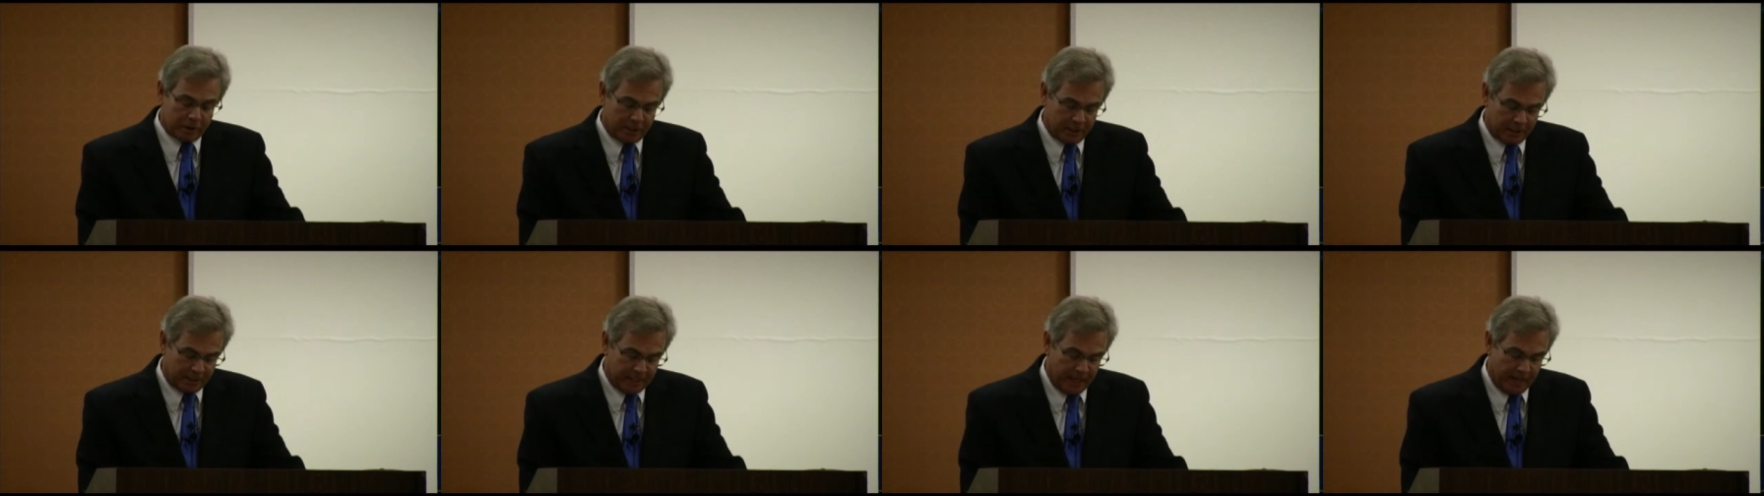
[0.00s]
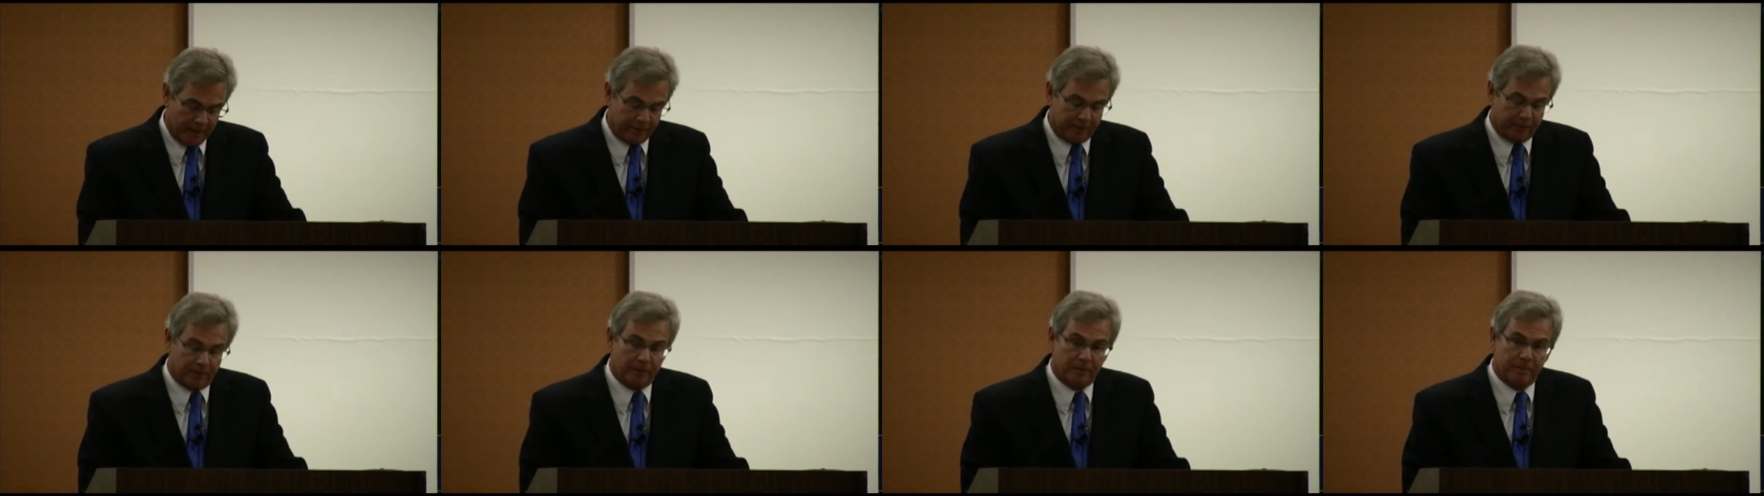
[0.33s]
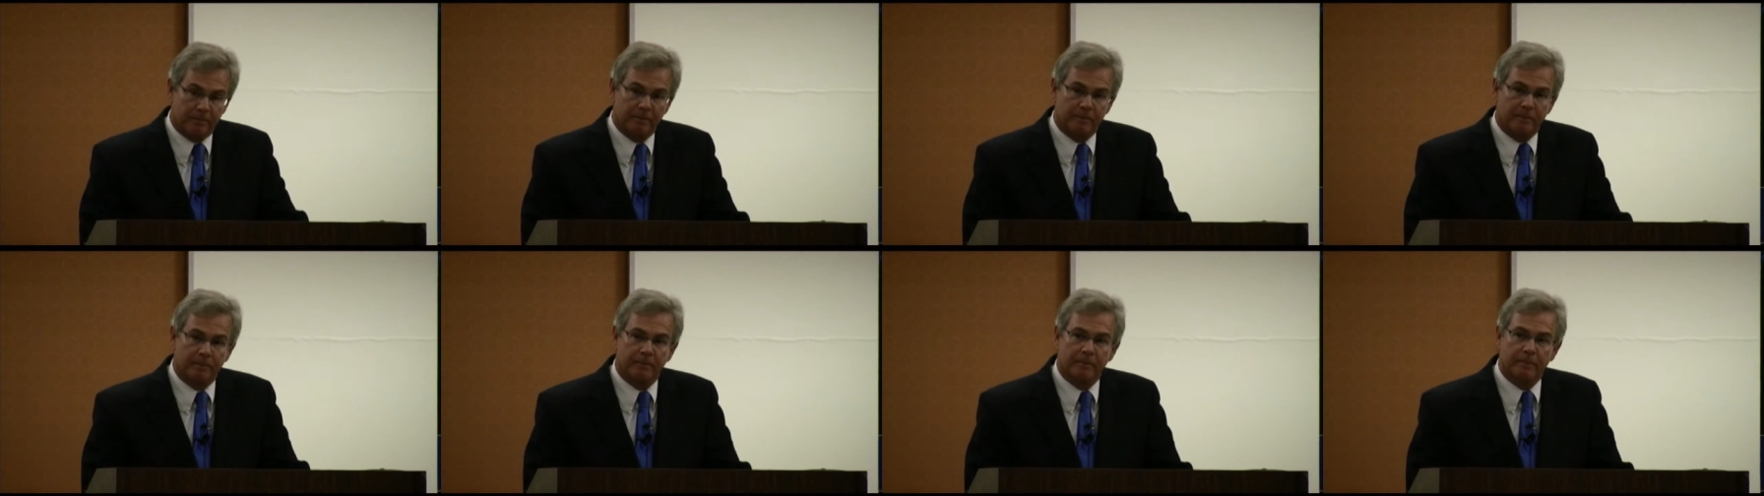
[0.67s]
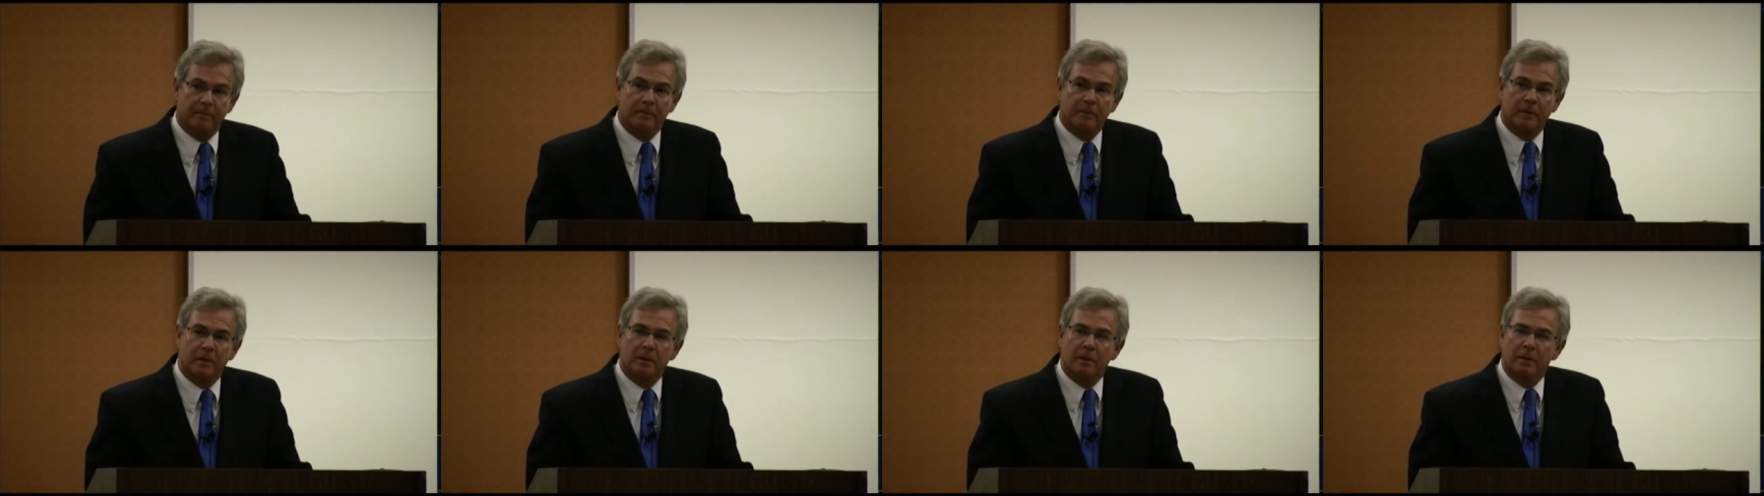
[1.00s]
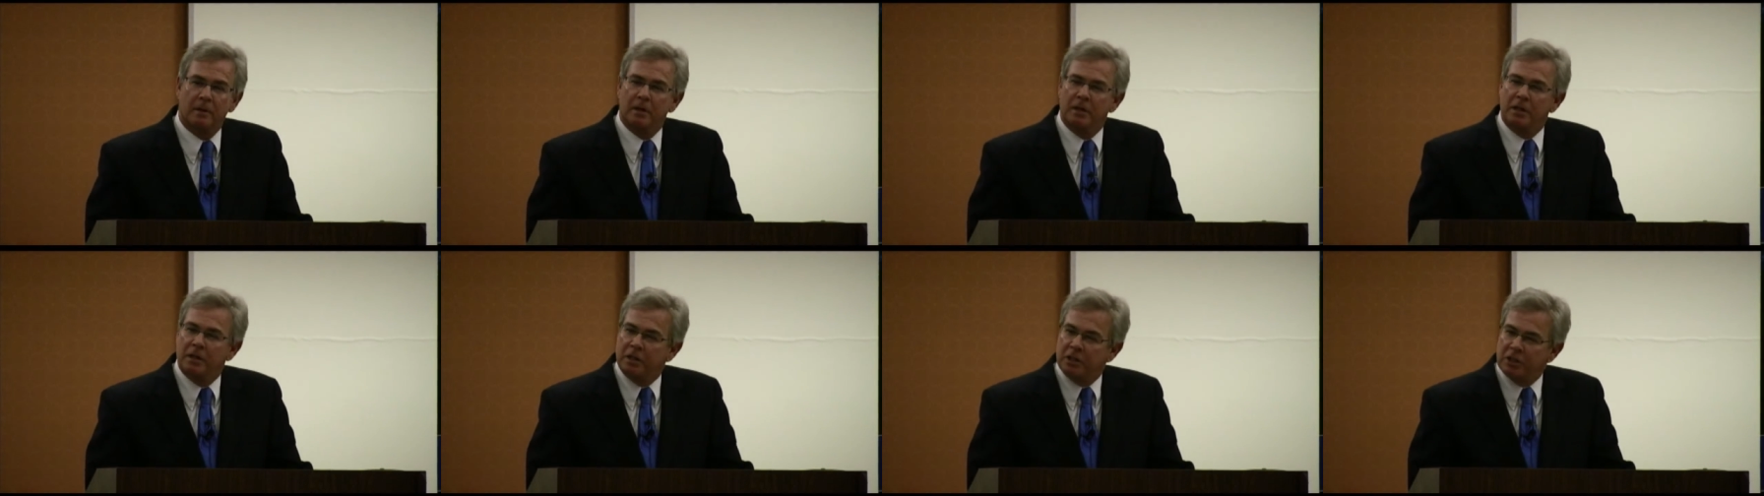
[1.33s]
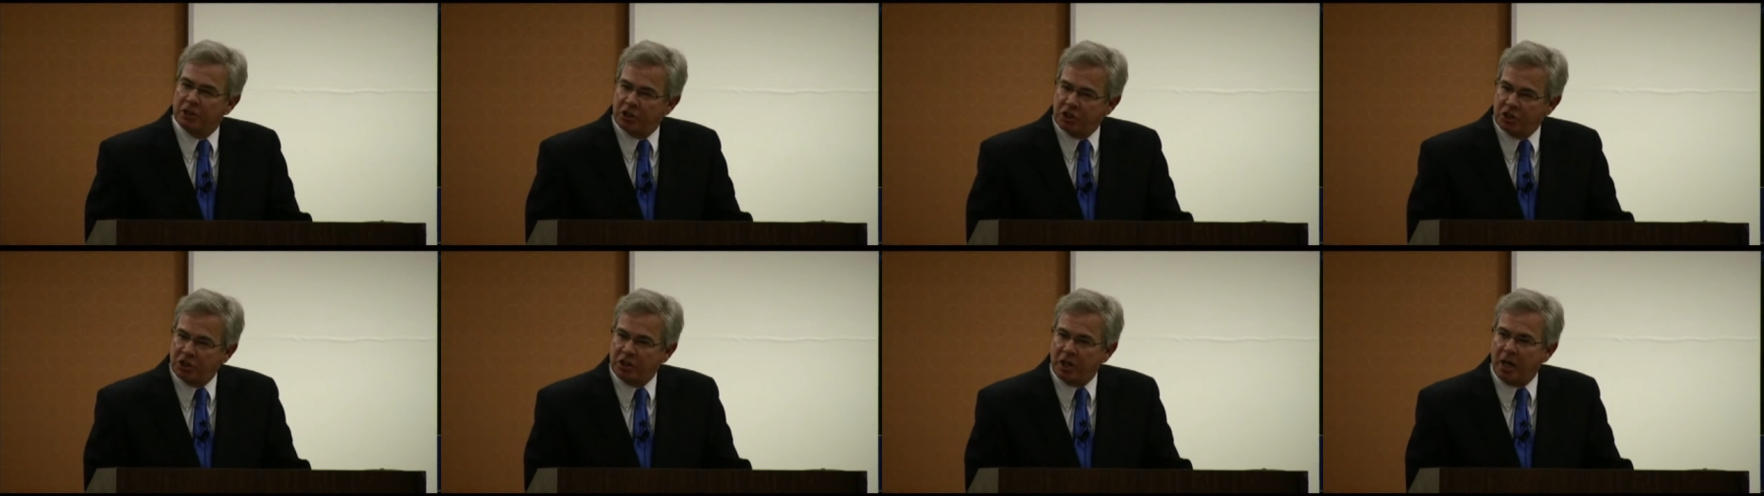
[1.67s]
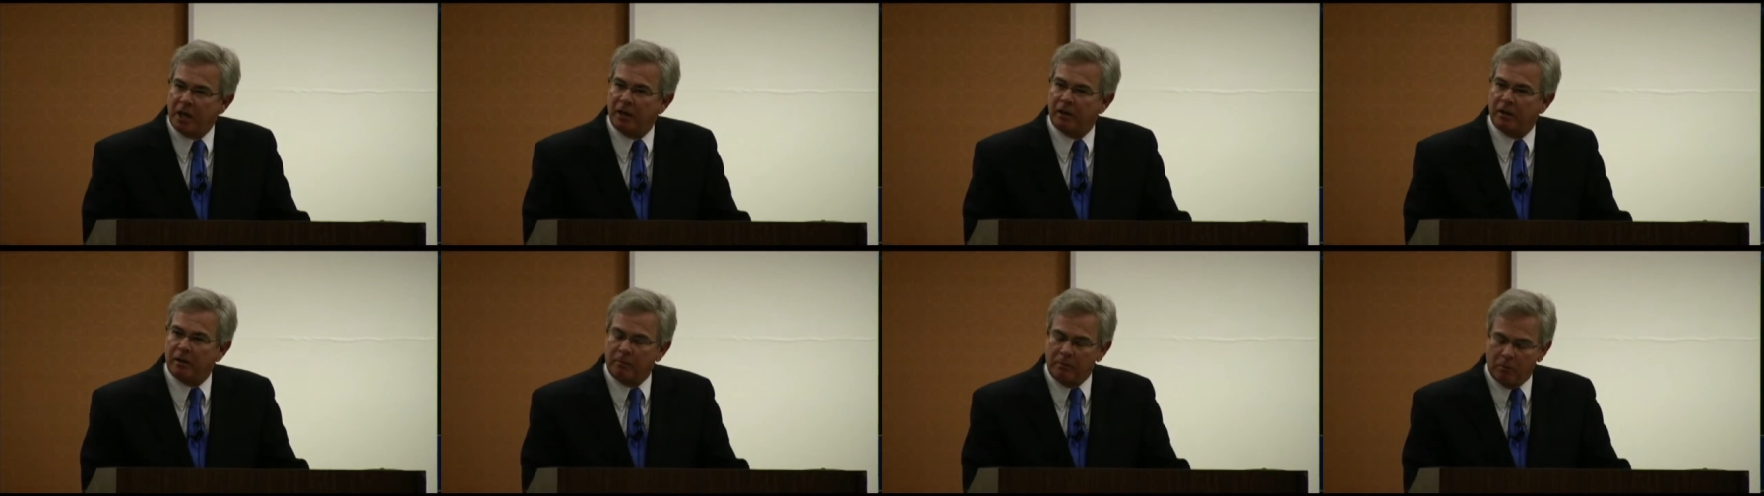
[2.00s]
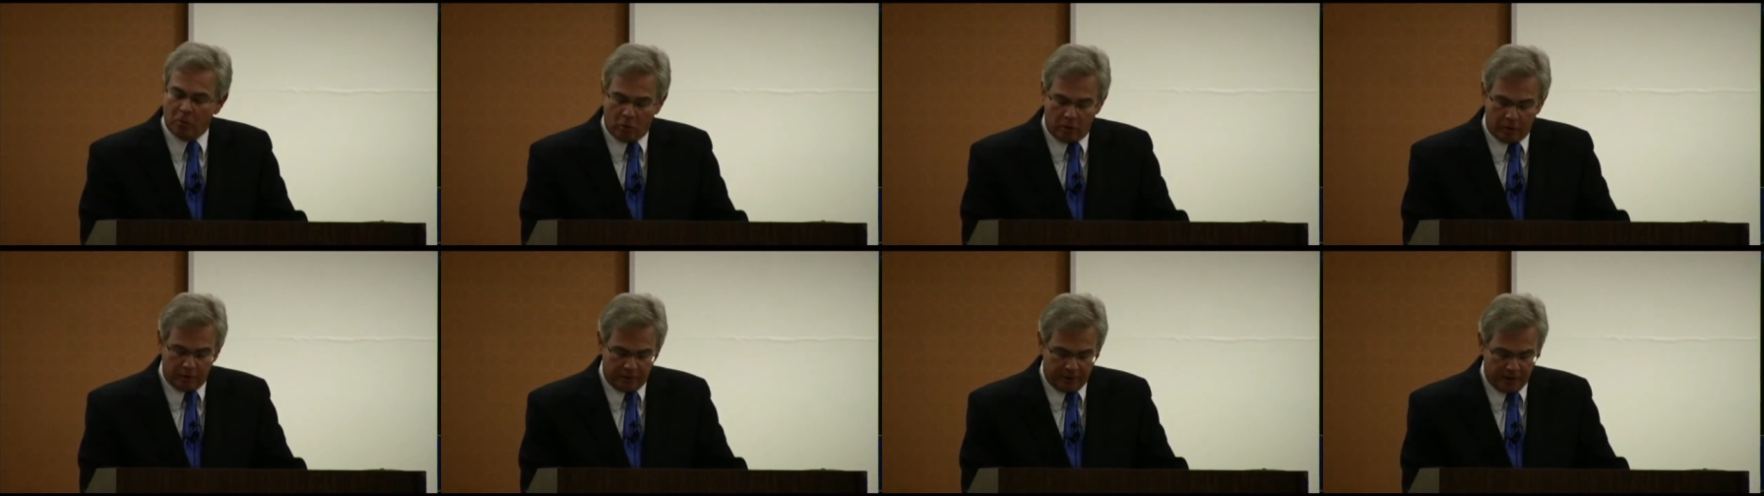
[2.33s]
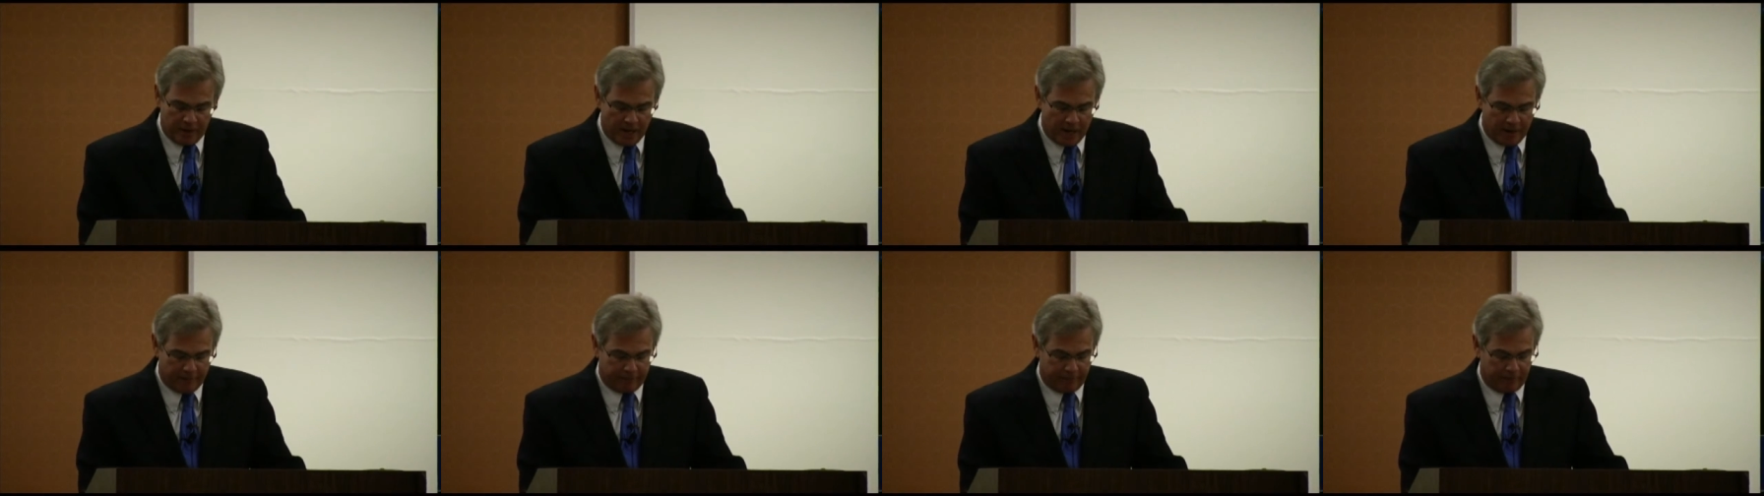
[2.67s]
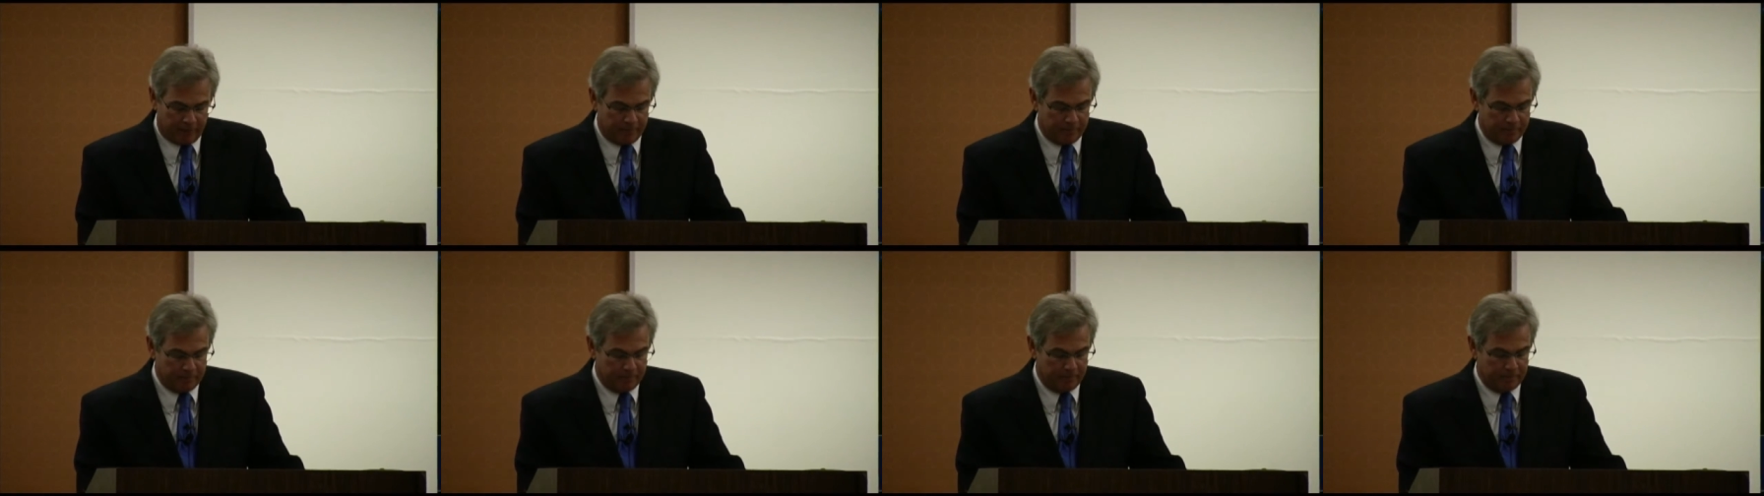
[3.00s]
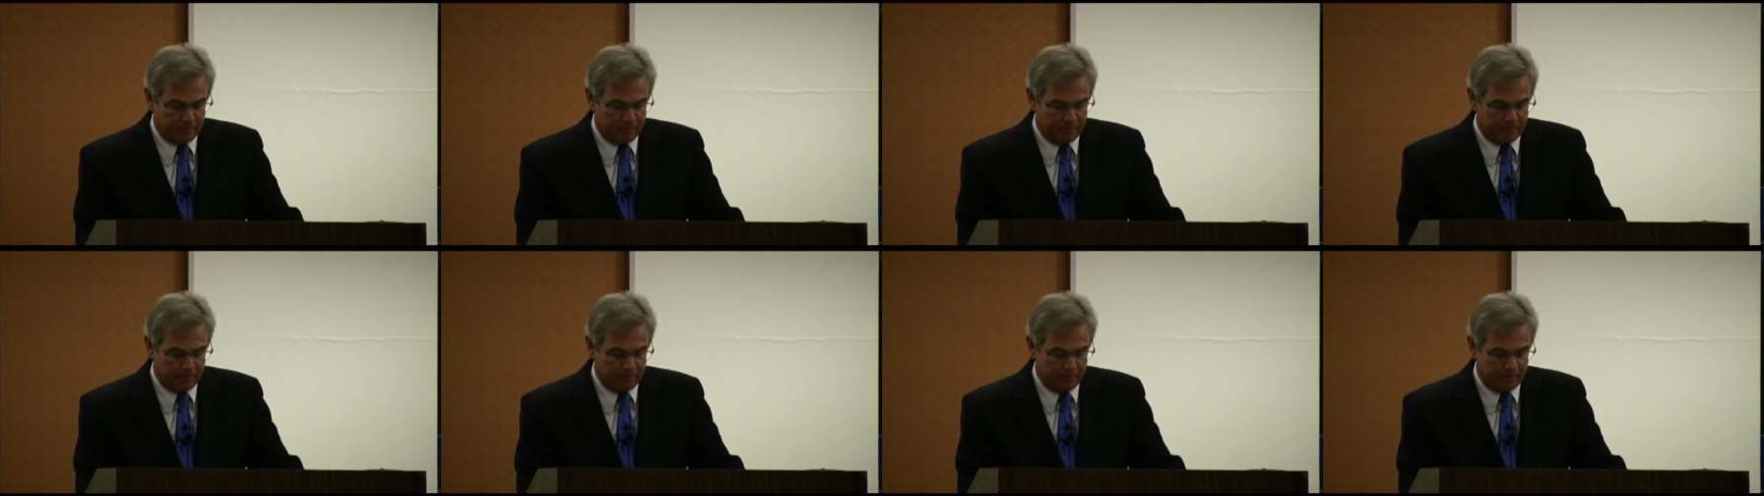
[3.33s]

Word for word: together. Share more than ever.